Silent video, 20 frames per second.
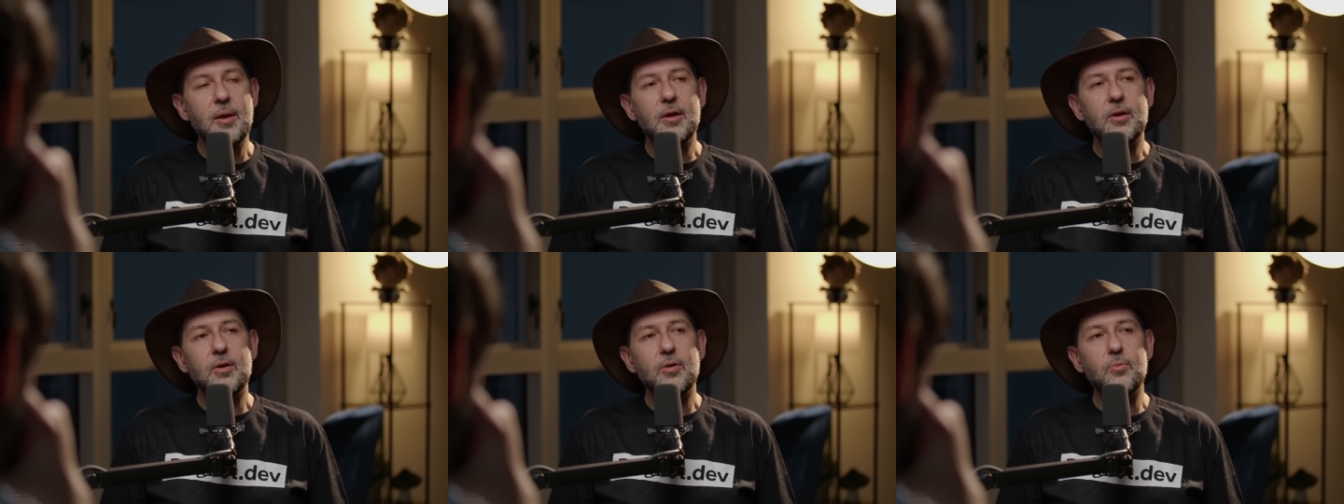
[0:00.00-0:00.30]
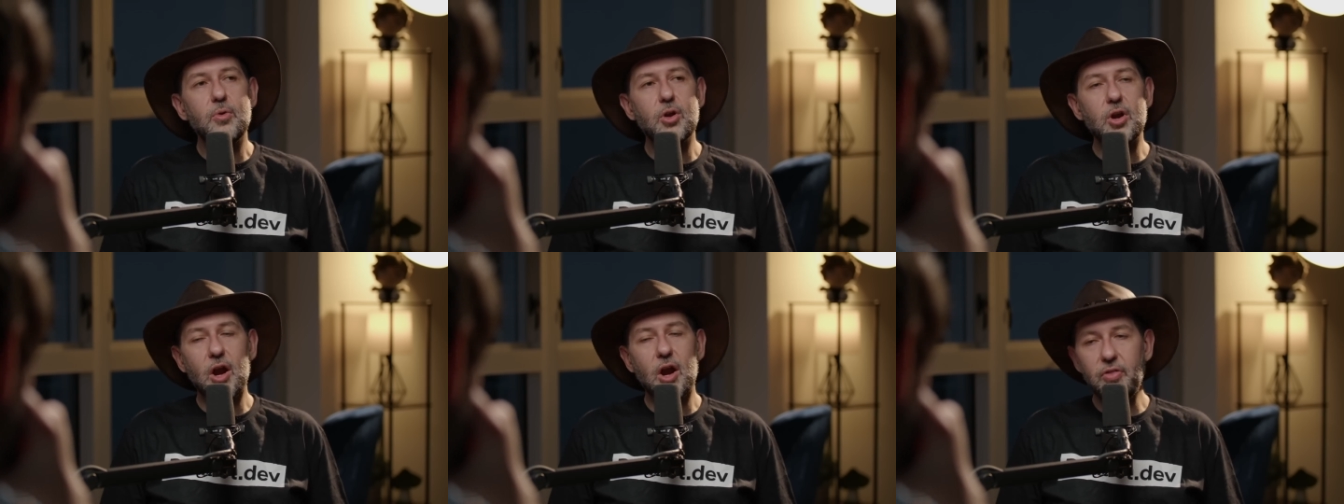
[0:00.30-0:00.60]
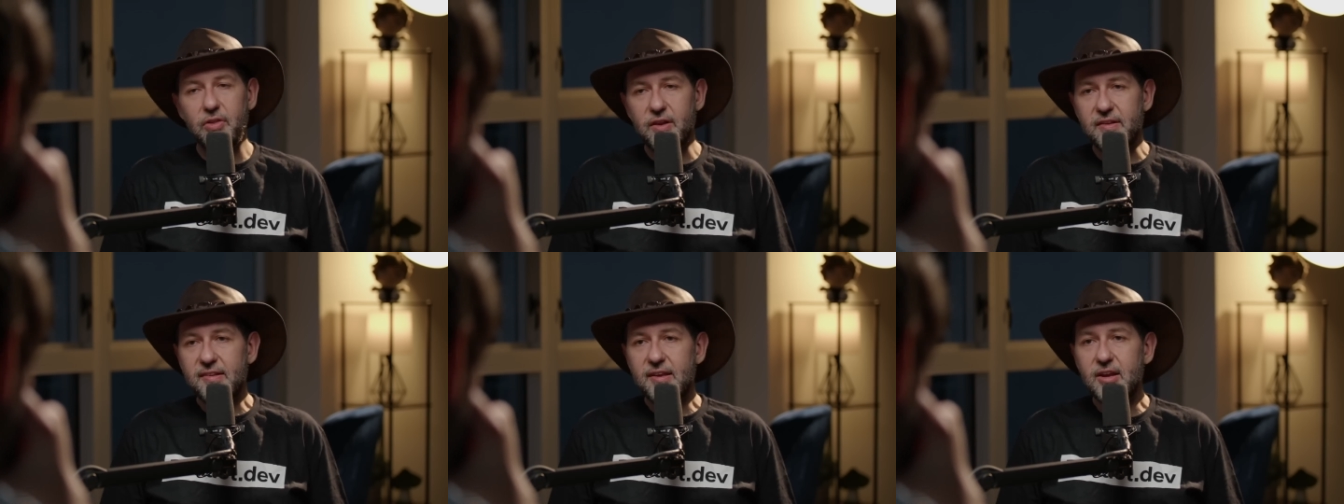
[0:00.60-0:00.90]

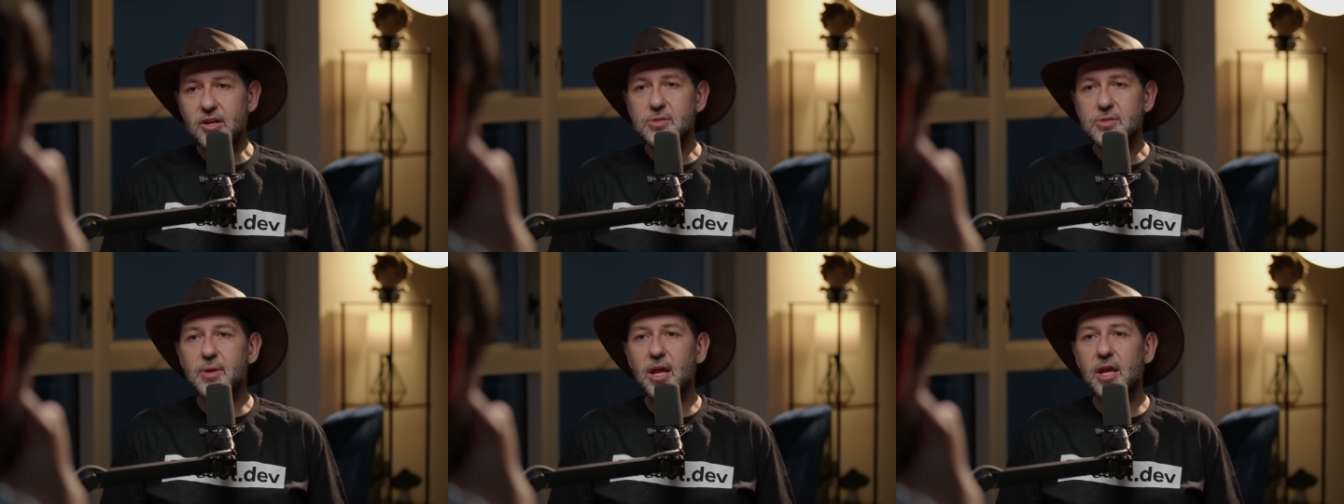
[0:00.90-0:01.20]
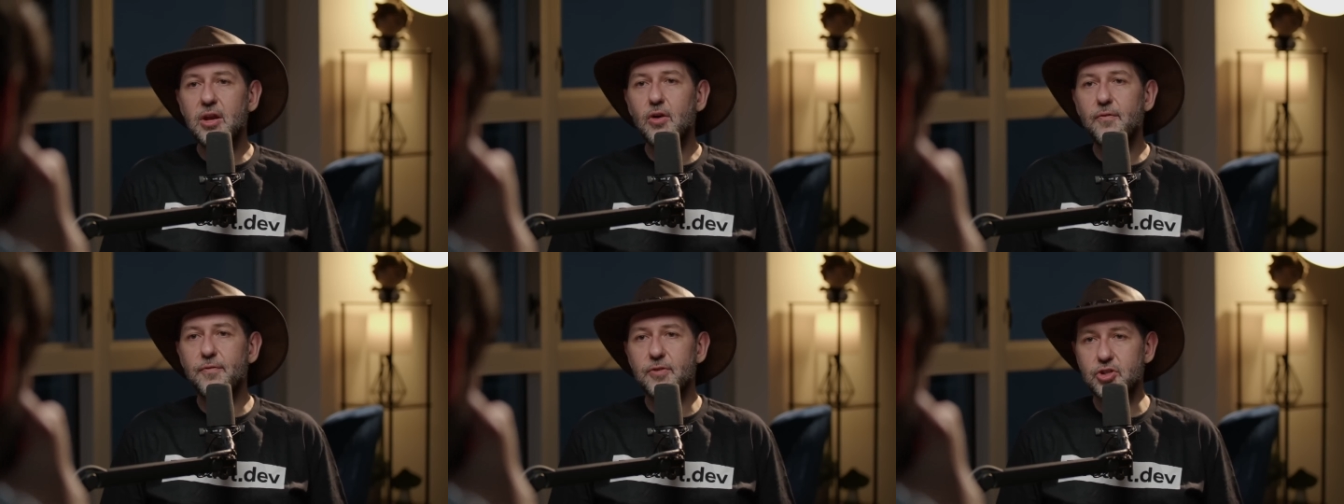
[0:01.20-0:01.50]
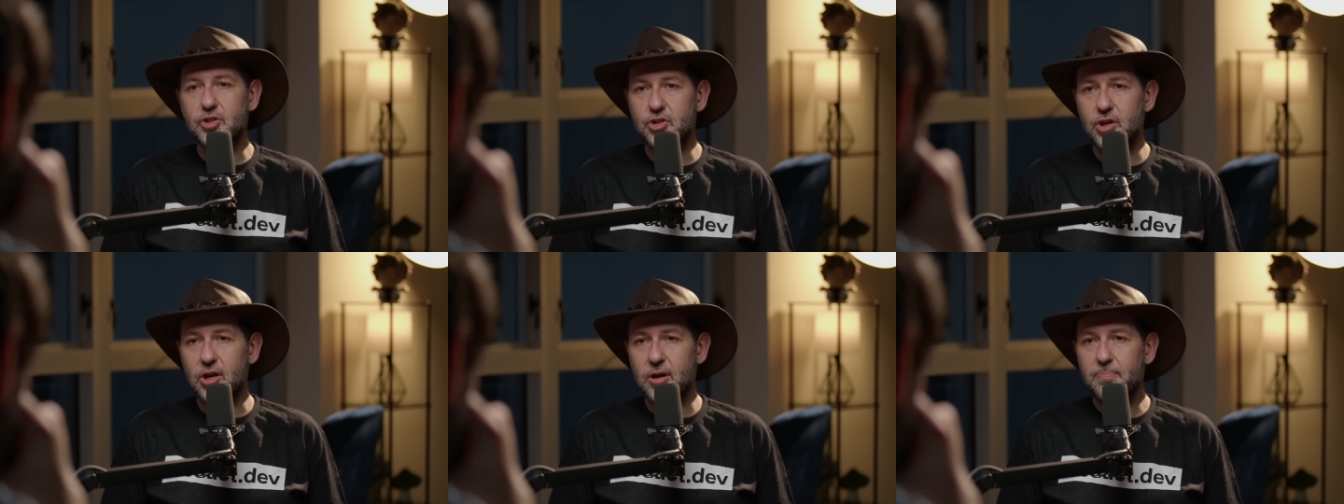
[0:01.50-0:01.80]
Regardless, here's what I know for
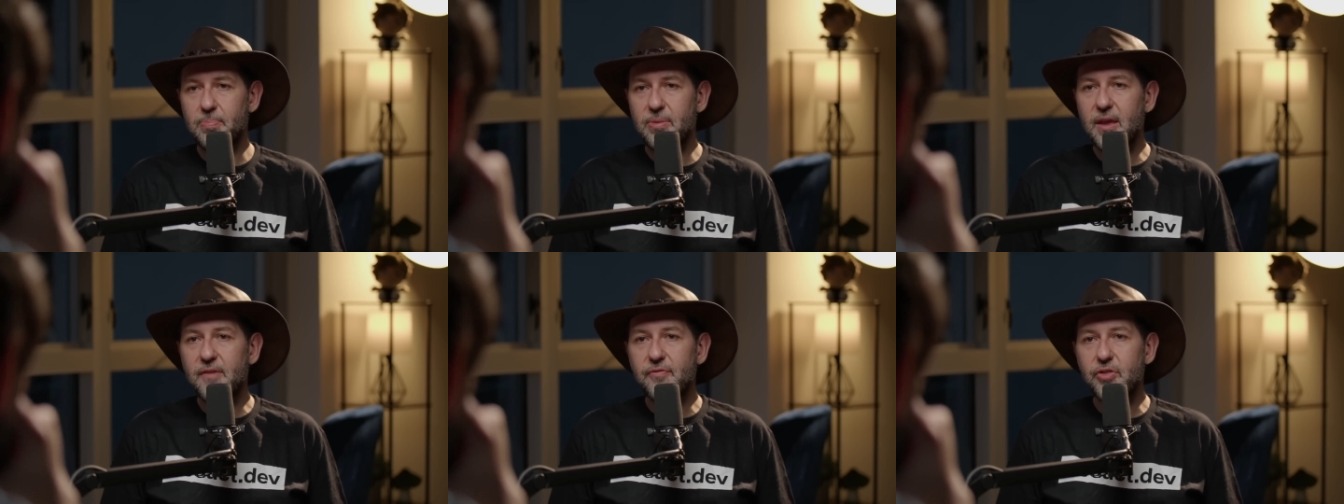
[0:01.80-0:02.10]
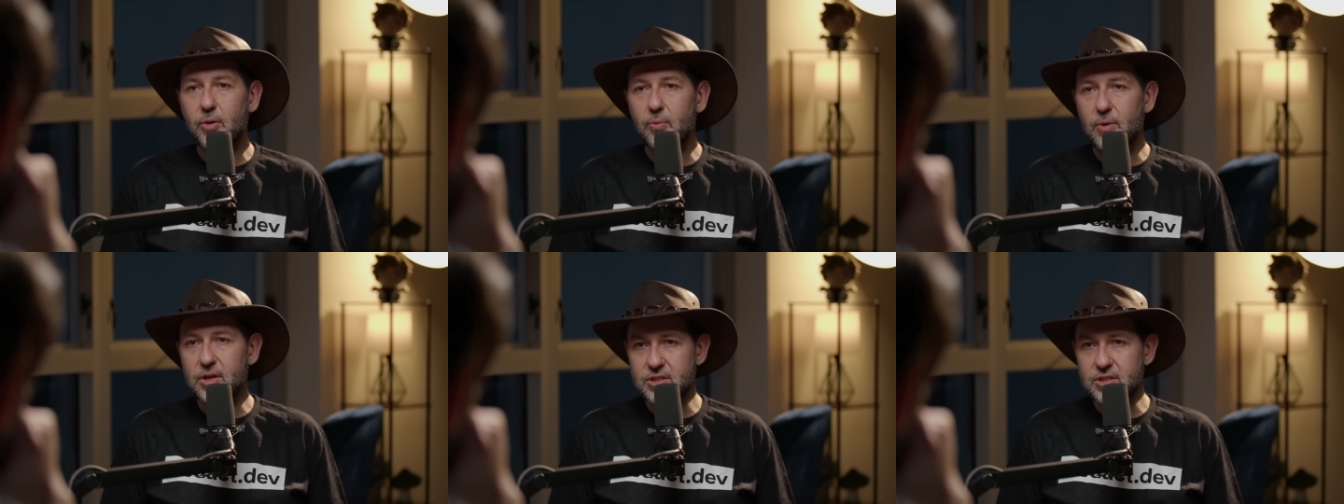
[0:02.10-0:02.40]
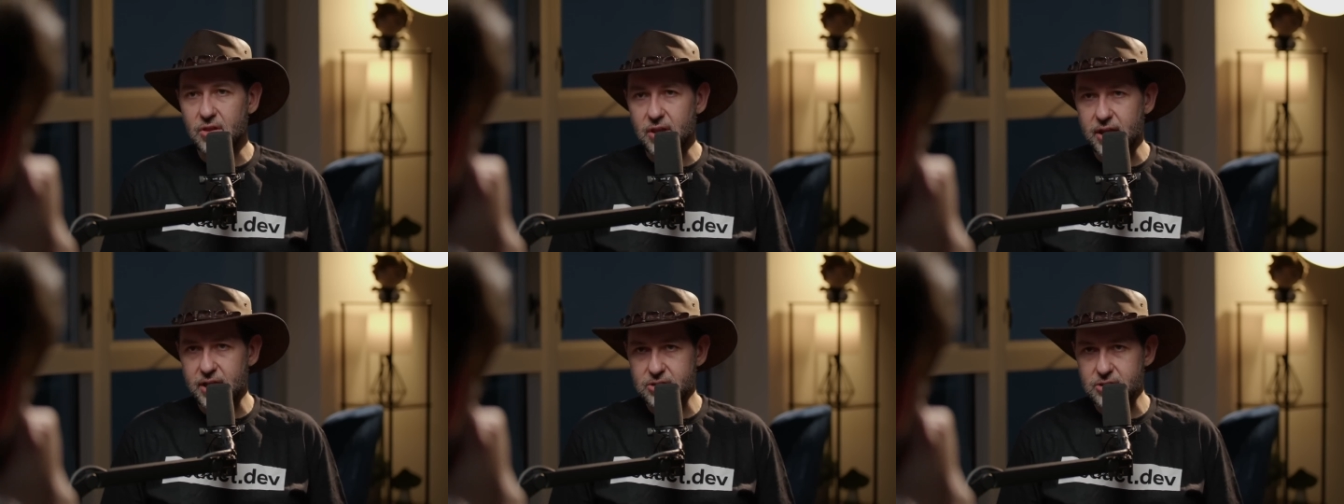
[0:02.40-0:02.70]
sure. If there was a
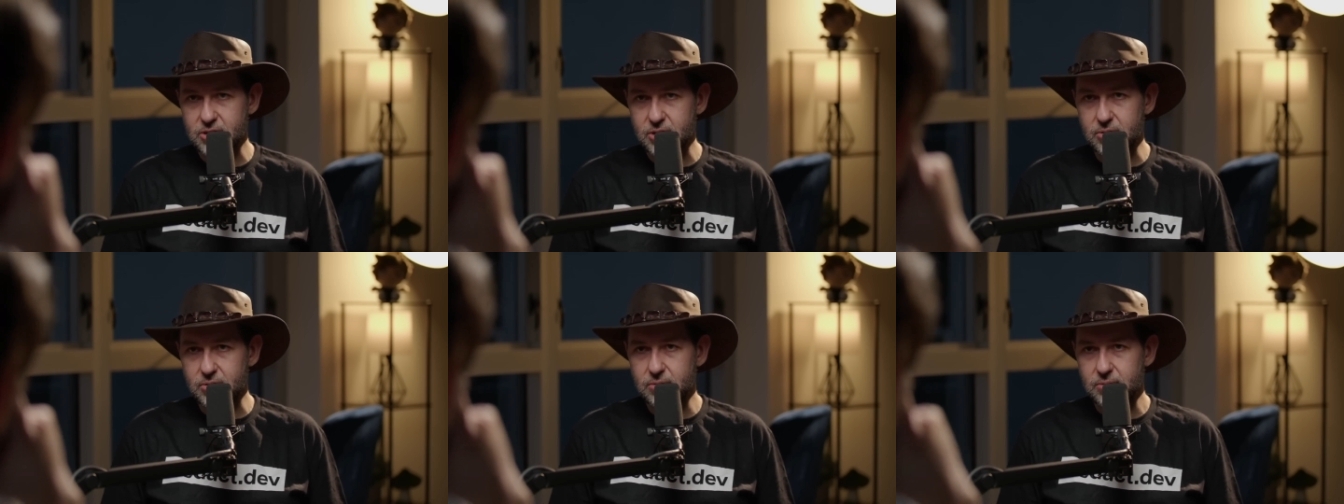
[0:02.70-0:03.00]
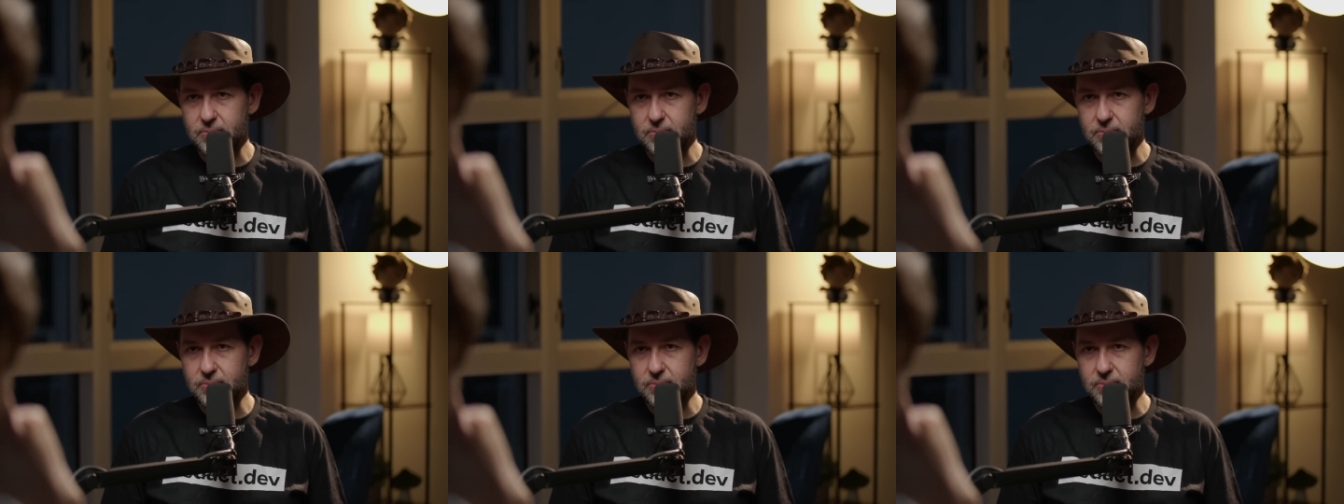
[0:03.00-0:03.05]
lawsuit,